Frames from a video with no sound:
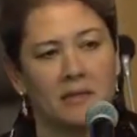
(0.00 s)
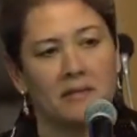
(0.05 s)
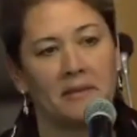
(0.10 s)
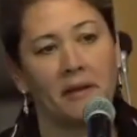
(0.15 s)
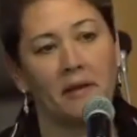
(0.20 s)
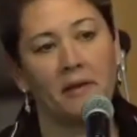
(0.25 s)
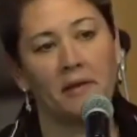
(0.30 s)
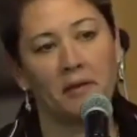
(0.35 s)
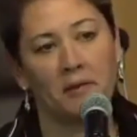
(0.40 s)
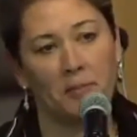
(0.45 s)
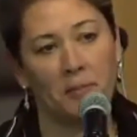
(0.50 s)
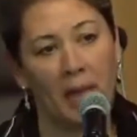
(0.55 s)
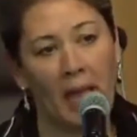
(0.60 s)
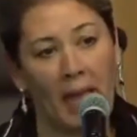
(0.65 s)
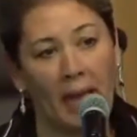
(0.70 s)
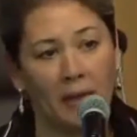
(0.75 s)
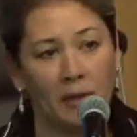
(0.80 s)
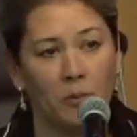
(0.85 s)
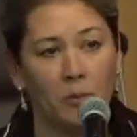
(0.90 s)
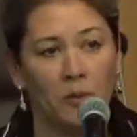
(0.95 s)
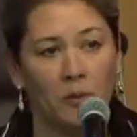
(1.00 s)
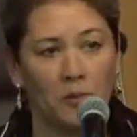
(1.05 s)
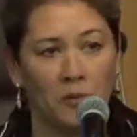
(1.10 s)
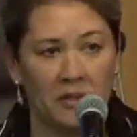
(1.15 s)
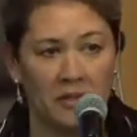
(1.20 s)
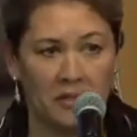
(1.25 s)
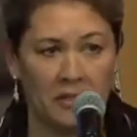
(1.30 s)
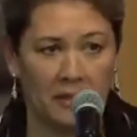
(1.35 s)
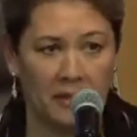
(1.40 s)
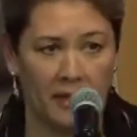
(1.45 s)
they're compatible
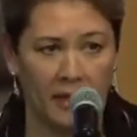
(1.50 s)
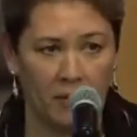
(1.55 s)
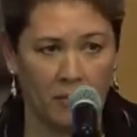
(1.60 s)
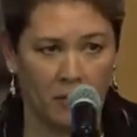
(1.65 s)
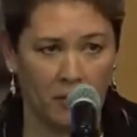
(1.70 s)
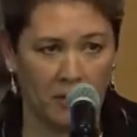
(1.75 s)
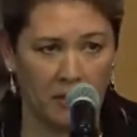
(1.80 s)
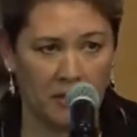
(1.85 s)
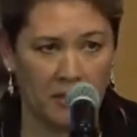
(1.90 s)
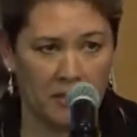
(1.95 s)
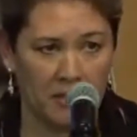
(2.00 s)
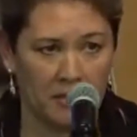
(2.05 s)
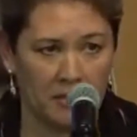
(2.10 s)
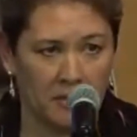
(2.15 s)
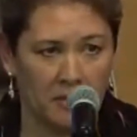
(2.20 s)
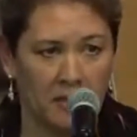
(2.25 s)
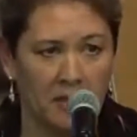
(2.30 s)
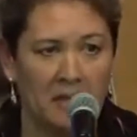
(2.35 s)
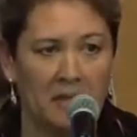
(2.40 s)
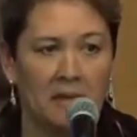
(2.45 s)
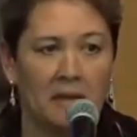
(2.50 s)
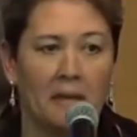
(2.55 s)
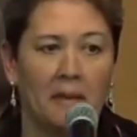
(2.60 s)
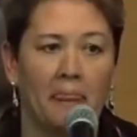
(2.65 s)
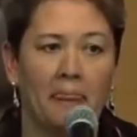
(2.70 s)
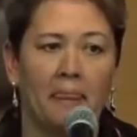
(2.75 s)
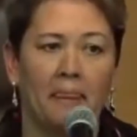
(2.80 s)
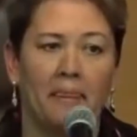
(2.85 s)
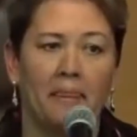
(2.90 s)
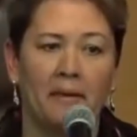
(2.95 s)
within neighborhoods.
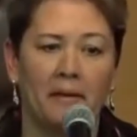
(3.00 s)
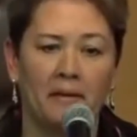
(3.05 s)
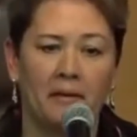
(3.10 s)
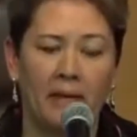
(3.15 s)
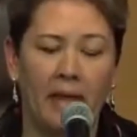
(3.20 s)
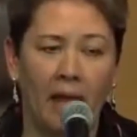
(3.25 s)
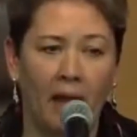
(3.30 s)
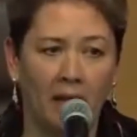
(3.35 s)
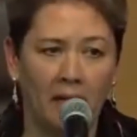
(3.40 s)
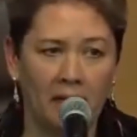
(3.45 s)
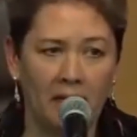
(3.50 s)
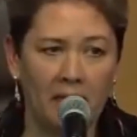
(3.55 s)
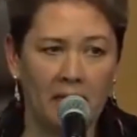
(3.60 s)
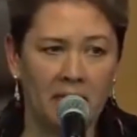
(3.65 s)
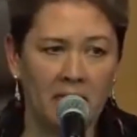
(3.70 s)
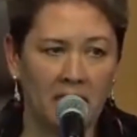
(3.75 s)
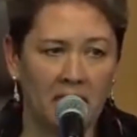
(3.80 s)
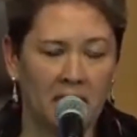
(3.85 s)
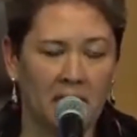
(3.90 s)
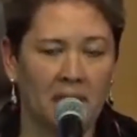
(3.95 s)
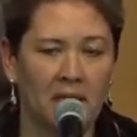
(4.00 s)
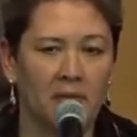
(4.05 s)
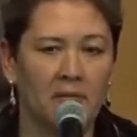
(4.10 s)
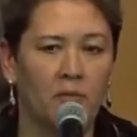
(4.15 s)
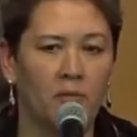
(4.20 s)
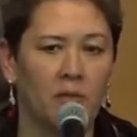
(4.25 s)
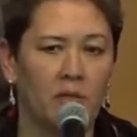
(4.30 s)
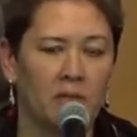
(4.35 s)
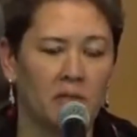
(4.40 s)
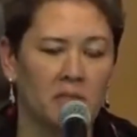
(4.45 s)
The county executive
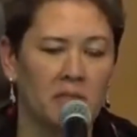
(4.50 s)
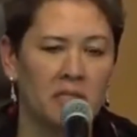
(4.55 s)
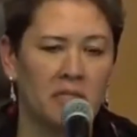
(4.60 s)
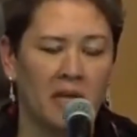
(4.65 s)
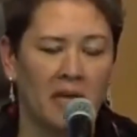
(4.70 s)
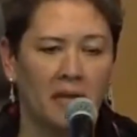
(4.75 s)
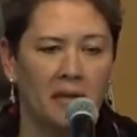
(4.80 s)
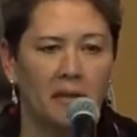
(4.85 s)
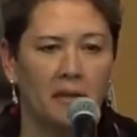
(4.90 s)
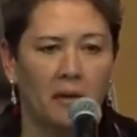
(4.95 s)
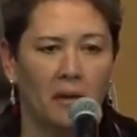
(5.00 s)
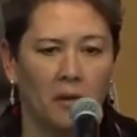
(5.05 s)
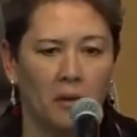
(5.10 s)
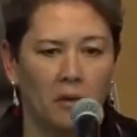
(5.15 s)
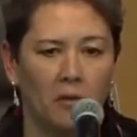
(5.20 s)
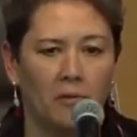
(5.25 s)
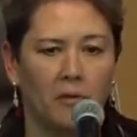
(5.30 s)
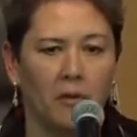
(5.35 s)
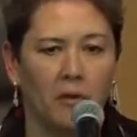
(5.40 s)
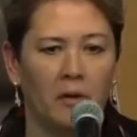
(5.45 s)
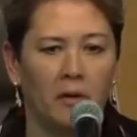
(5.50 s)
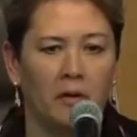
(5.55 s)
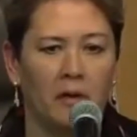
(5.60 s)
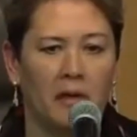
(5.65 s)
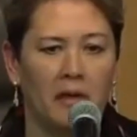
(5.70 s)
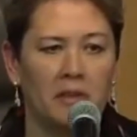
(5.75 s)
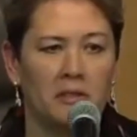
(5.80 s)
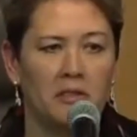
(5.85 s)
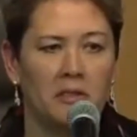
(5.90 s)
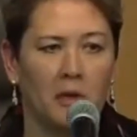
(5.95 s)
will send over
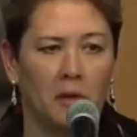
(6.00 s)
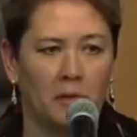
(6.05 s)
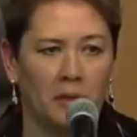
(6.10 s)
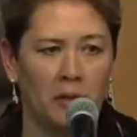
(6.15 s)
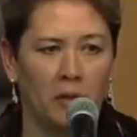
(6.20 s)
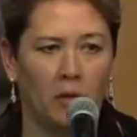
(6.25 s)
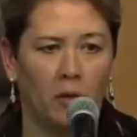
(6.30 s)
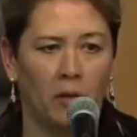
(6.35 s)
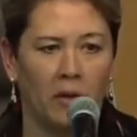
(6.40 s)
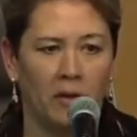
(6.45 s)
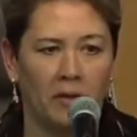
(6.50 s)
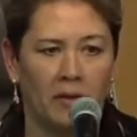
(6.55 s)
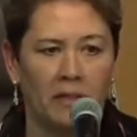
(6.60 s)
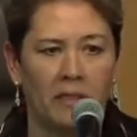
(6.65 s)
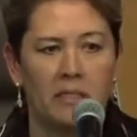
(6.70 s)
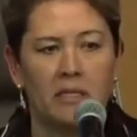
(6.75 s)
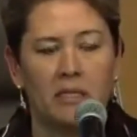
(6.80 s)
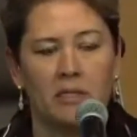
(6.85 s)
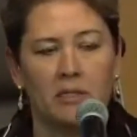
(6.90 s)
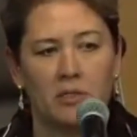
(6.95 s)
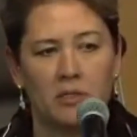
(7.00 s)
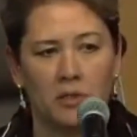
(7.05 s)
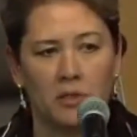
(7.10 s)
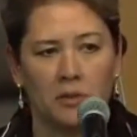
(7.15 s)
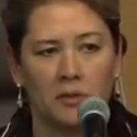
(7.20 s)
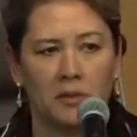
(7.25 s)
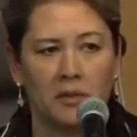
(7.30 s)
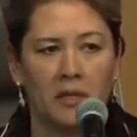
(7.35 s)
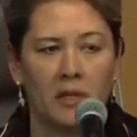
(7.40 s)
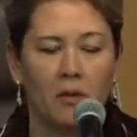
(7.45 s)
a zoning ordinance, and
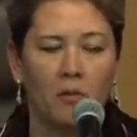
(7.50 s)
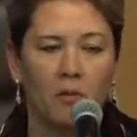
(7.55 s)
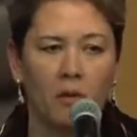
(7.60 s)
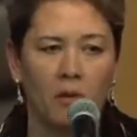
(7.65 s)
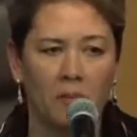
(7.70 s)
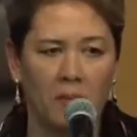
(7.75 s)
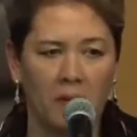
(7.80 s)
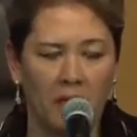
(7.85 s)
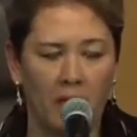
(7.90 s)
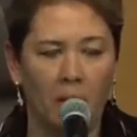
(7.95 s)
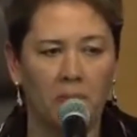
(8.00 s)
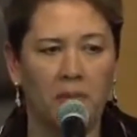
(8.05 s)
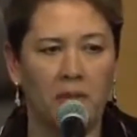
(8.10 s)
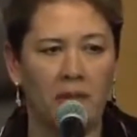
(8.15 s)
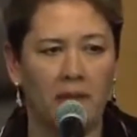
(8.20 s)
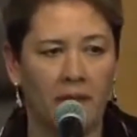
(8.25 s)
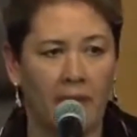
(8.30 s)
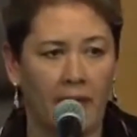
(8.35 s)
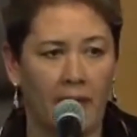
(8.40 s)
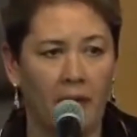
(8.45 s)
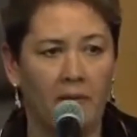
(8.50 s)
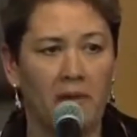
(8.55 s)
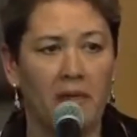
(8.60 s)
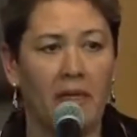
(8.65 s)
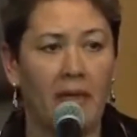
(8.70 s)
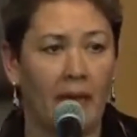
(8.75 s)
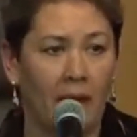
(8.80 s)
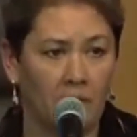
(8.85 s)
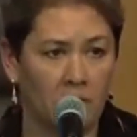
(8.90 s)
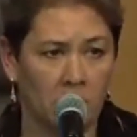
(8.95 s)
certainly it will be up to the county
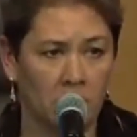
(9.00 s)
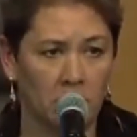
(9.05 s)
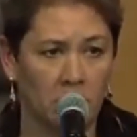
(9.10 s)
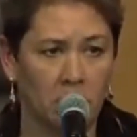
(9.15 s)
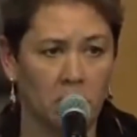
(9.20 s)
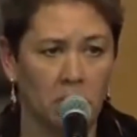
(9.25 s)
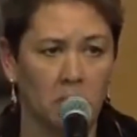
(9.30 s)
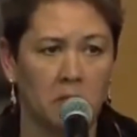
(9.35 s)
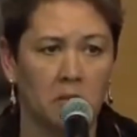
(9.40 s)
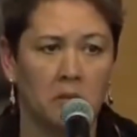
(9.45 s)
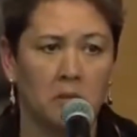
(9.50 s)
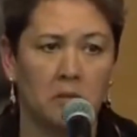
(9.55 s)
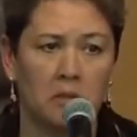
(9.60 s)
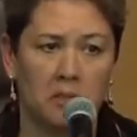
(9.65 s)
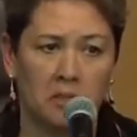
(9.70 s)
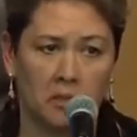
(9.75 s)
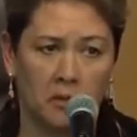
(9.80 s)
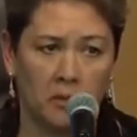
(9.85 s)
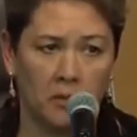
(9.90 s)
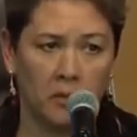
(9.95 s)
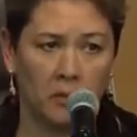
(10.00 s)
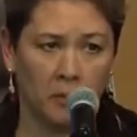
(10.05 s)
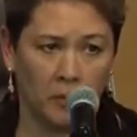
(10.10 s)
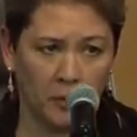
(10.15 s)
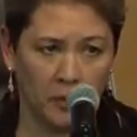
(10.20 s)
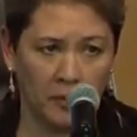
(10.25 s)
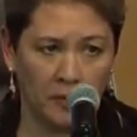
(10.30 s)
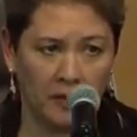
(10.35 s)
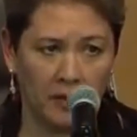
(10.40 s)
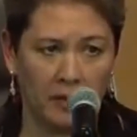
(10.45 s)
council to
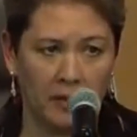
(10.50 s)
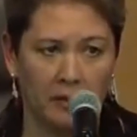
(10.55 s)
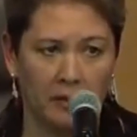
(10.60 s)
approve it.